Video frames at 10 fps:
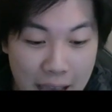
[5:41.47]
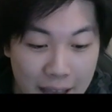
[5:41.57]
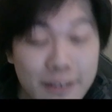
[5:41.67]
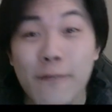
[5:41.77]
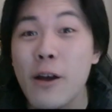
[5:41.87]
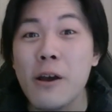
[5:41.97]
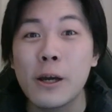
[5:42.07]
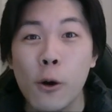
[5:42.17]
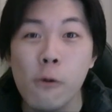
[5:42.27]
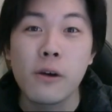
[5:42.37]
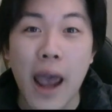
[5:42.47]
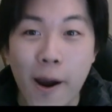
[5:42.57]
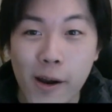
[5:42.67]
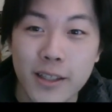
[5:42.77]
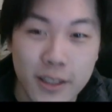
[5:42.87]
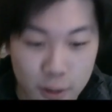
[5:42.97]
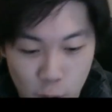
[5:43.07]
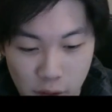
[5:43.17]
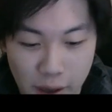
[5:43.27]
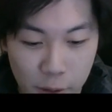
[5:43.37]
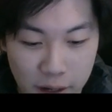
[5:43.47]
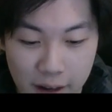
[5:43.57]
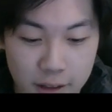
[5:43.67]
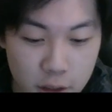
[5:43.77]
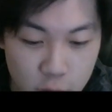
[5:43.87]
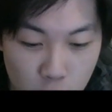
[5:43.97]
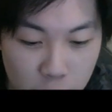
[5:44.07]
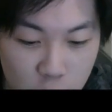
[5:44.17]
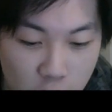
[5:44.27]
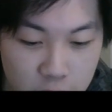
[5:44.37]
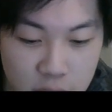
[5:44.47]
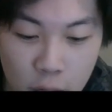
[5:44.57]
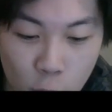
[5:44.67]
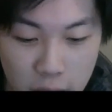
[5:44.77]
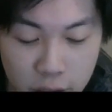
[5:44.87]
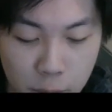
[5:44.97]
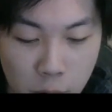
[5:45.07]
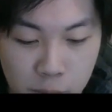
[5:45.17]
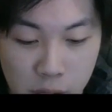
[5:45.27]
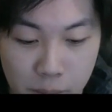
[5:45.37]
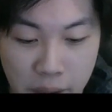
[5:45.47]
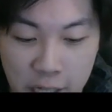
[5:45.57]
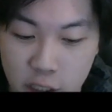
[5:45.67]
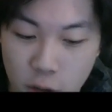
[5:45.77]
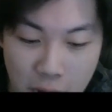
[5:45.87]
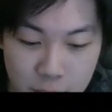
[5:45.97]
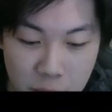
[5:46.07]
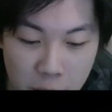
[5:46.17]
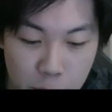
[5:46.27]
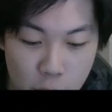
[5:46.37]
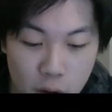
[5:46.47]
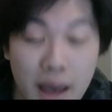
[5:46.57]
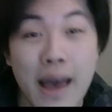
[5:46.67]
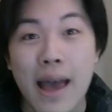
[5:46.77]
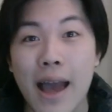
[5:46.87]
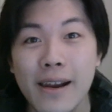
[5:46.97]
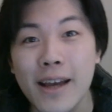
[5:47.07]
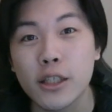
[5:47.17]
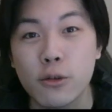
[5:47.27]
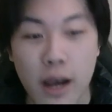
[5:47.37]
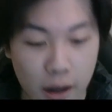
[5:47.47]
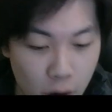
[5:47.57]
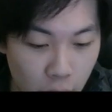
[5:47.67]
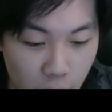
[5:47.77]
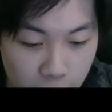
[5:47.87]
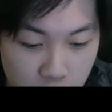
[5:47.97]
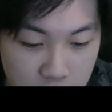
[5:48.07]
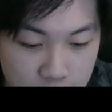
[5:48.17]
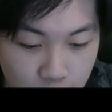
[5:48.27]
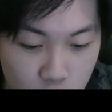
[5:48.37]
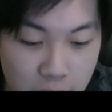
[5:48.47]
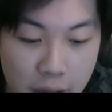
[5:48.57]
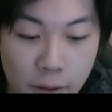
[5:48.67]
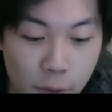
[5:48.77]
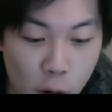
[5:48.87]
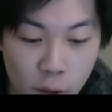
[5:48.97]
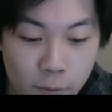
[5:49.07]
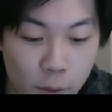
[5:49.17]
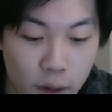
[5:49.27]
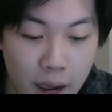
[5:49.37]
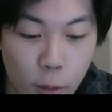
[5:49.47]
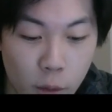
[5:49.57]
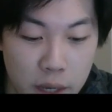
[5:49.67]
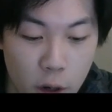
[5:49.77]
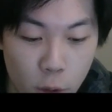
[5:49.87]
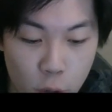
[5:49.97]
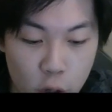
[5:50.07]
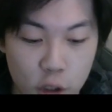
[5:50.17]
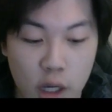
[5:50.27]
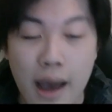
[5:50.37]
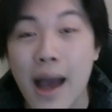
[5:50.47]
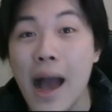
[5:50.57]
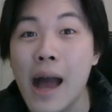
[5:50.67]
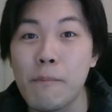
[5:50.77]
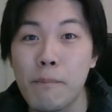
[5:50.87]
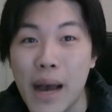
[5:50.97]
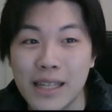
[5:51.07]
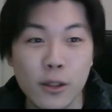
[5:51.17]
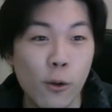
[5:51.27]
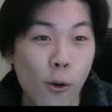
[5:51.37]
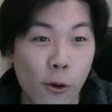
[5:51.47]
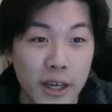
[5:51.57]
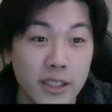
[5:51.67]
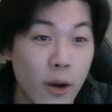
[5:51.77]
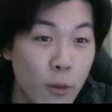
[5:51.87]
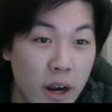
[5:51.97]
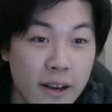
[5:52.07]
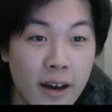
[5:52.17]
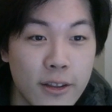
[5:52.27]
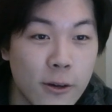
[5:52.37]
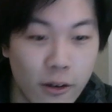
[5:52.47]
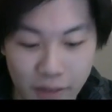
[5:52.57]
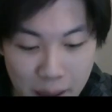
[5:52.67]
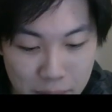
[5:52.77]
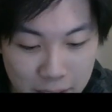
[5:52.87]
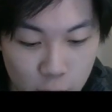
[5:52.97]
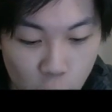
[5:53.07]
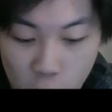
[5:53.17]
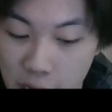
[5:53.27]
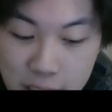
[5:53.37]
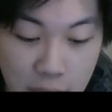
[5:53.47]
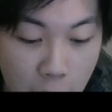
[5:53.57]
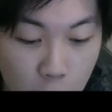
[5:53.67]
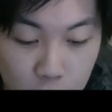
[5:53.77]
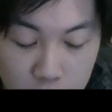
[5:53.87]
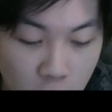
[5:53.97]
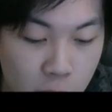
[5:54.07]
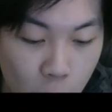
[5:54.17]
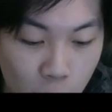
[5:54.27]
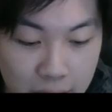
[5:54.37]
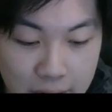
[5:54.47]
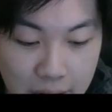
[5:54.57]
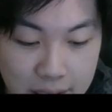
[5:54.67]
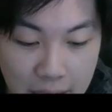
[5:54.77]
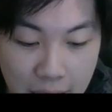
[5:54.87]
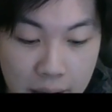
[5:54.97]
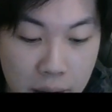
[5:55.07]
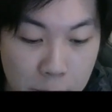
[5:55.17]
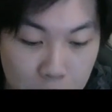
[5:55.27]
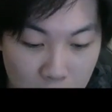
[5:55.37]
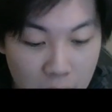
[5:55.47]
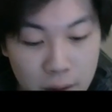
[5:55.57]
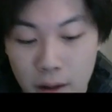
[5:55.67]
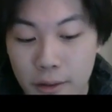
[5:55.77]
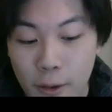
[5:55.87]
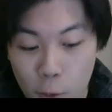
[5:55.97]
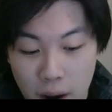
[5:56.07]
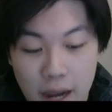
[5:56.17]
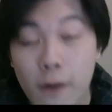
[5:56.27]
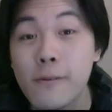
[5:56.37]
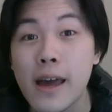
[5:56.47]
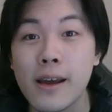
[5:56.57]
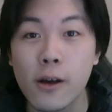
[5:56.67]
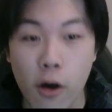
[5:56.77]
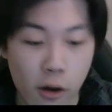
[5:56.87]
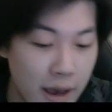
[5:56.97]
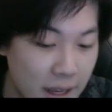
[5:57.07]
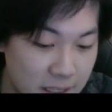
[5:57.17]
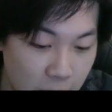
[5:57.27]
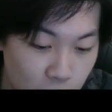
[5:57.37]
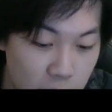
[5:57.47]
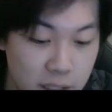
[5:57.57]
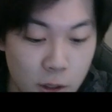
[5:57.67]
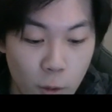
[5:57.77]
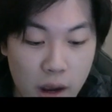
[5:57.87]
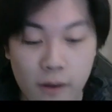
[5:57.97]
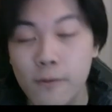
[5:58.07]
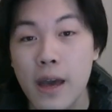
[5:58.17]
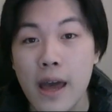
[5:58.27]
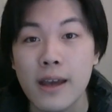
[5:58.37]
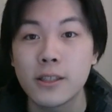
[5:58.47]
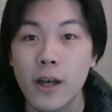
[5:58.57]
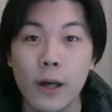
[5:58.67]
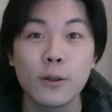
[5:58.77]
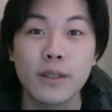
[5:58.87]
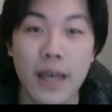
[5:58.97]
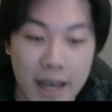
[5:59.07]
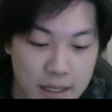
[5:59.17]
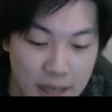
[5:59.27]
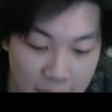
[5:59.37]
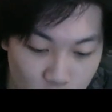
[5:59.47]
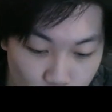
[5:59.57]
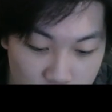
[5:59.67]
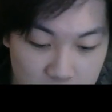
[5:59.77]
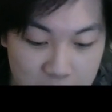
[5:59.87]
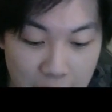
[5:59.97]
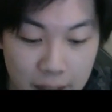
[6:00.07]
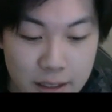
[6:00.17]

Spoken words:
And they're very cool characters as well that we're getting. Supernovas are quite the popular batch. Scratch Manapoo and X-Drake on the first fortnight. The following fortnight will be Arouge and Basil Hawkins. I really like the look of that Basil Hawkins. We don't know what he does yet, but the rate of getting Cola is increased. The rate of getting Turtles is increased.